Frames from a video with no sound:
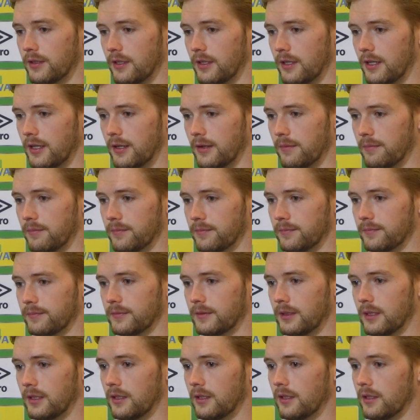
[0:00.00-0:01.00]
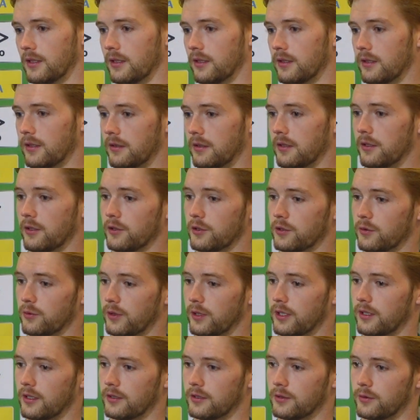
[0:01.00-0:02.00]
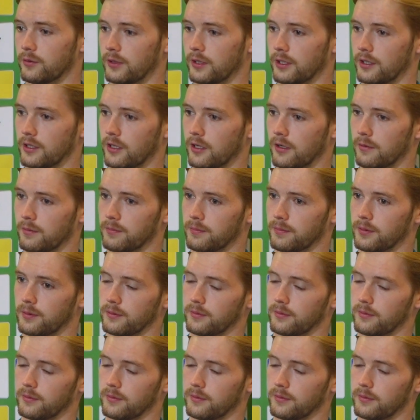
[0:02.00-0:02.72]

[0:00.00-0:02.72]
Um, you know, to win a, to win a cup